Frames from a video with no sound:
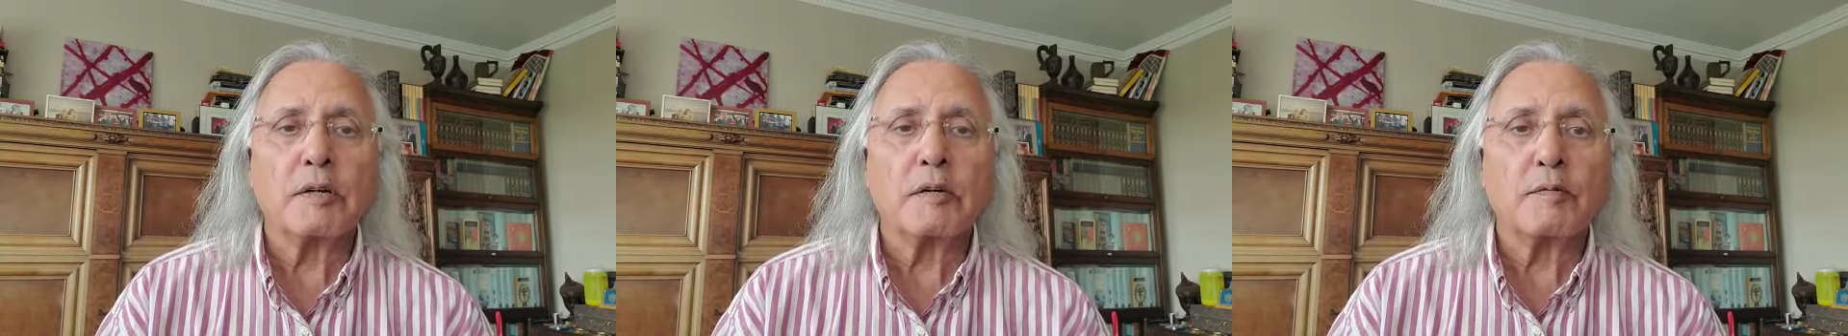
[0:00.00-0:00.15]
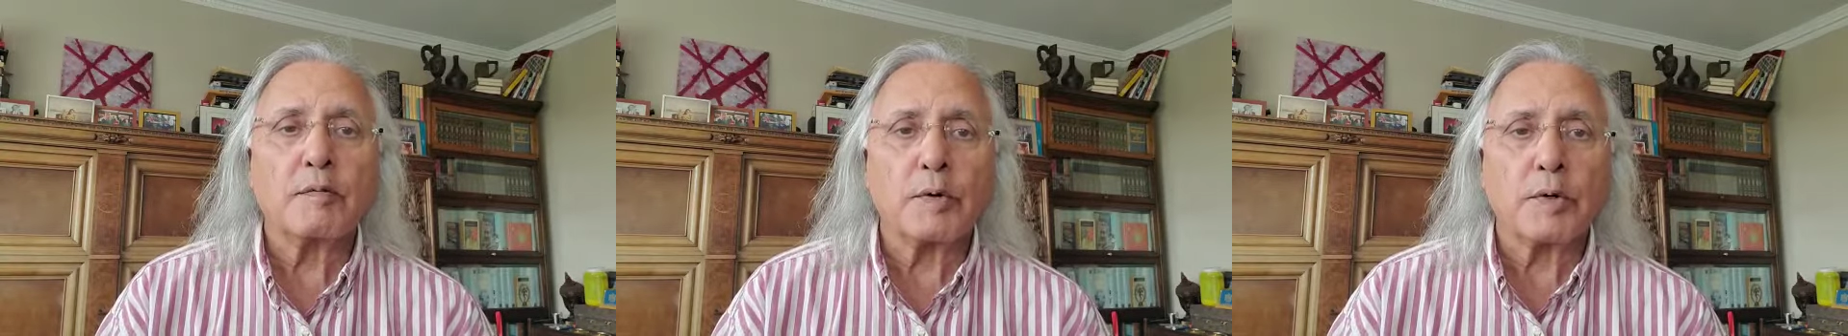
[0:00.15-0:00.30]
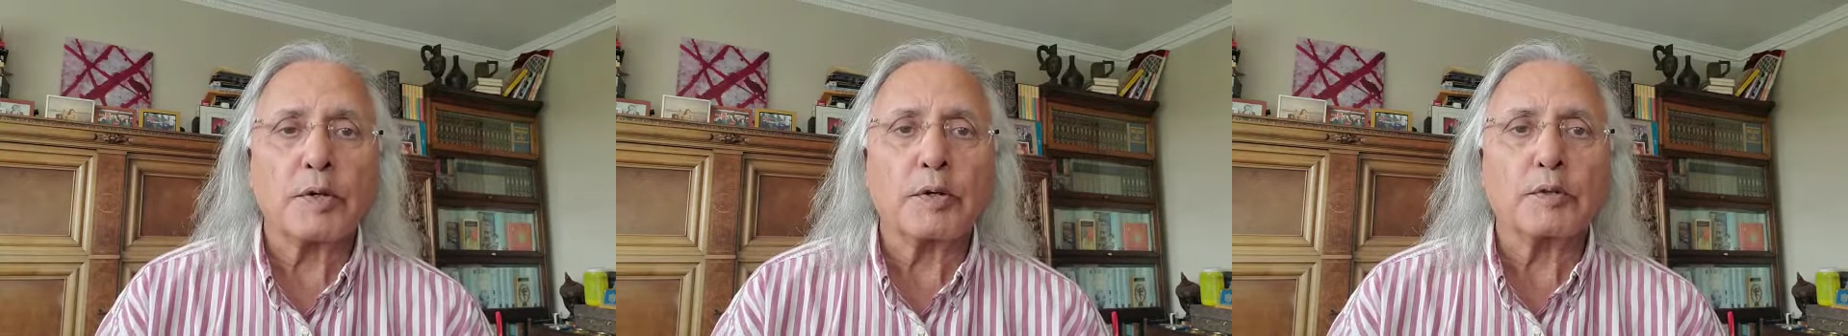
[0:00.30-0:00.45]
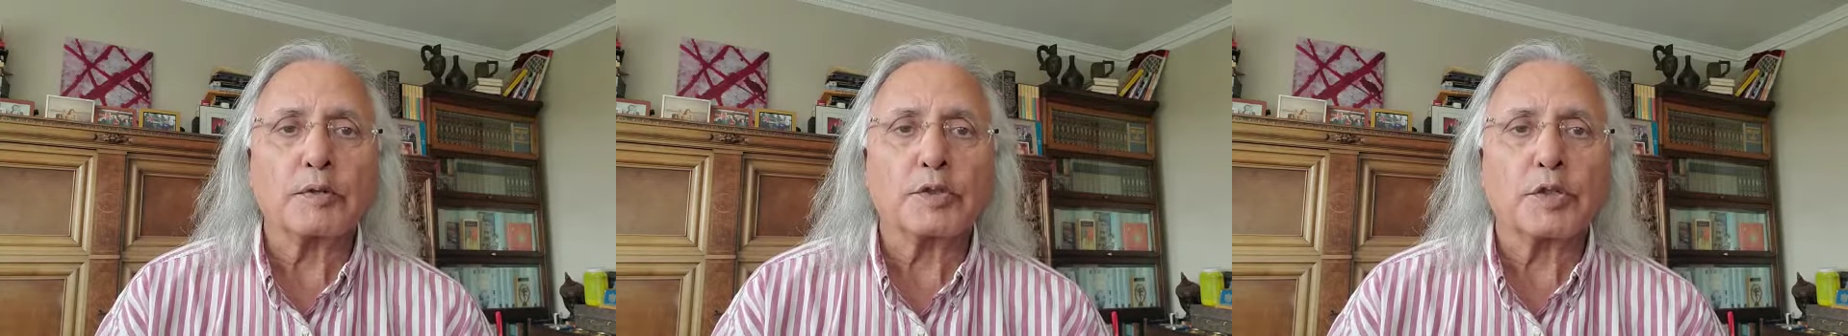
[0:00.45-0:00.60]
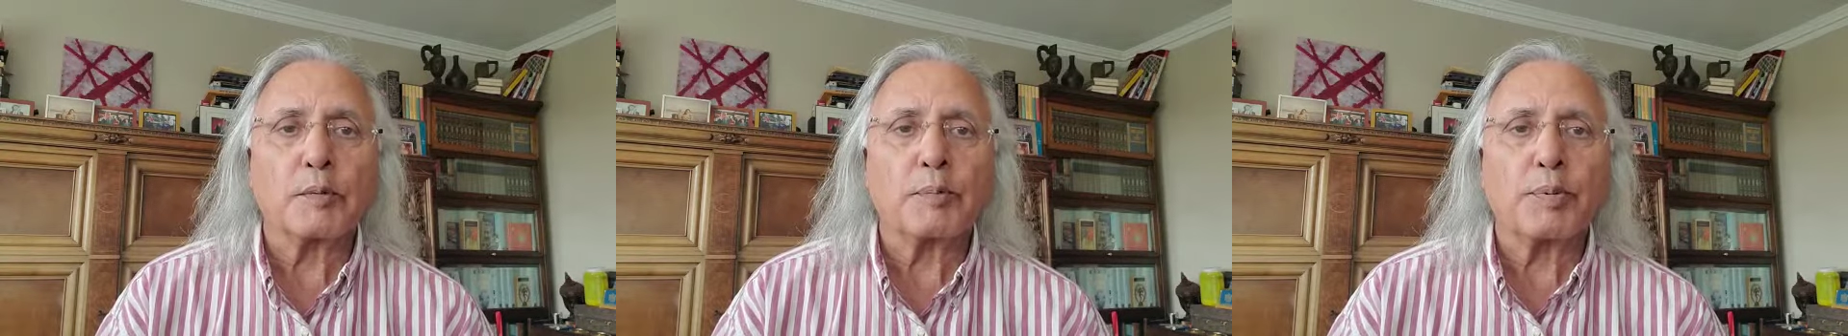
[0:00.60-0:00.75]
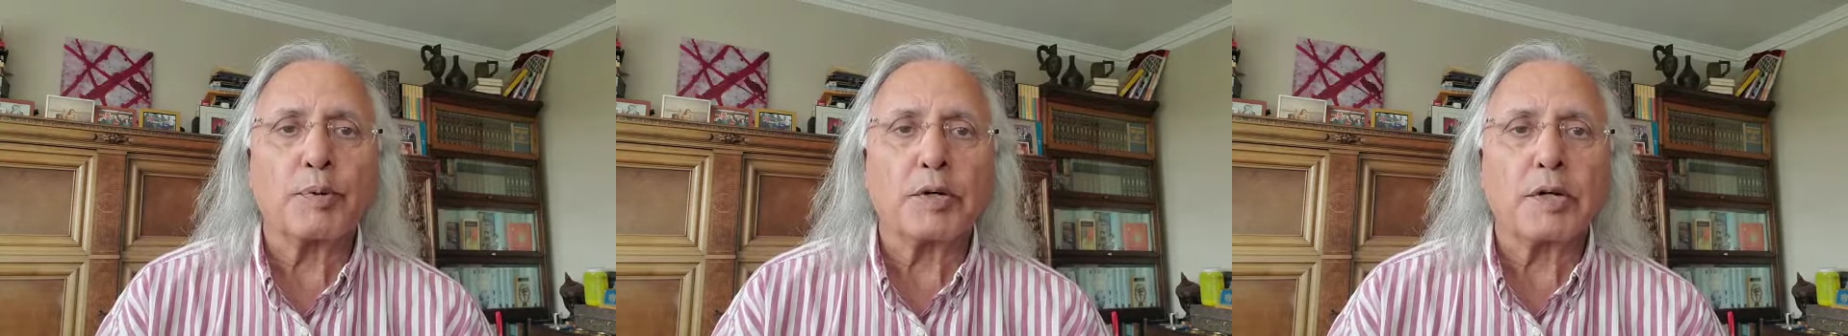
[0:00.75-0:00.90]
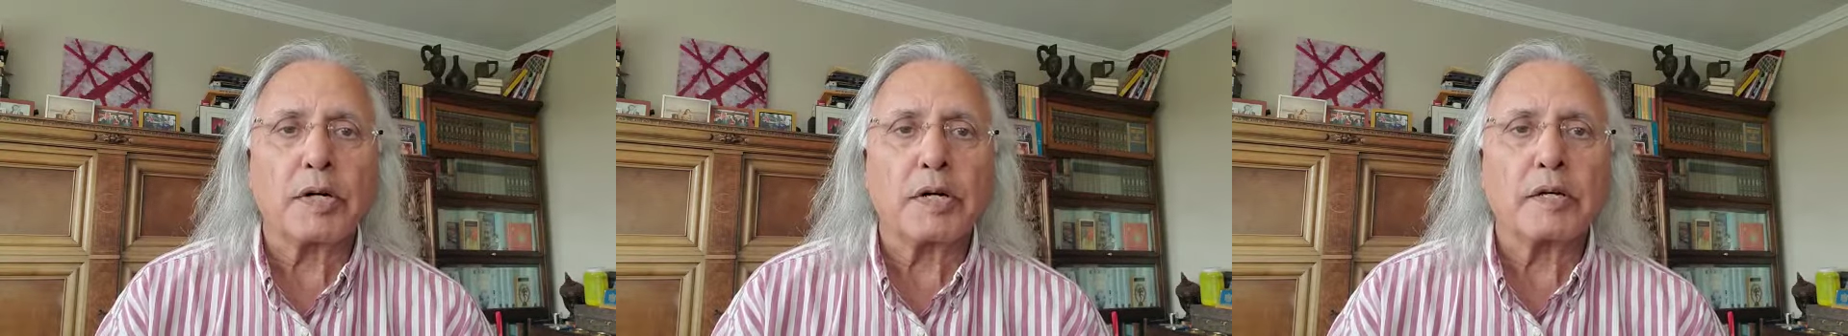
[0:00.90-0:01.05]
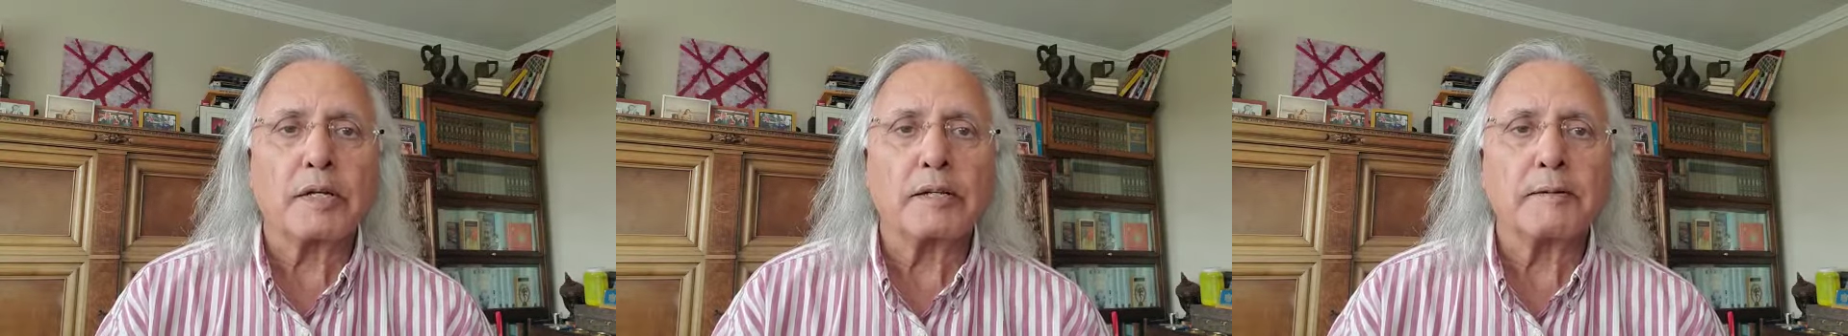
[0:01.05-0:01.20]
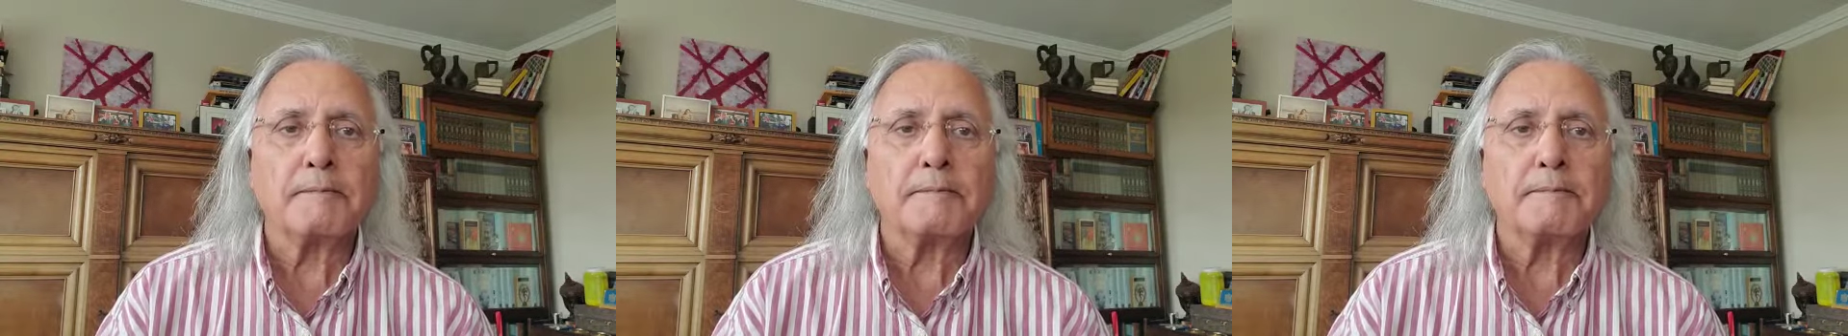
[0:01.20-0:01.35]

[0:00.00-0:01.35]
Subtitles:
for your support.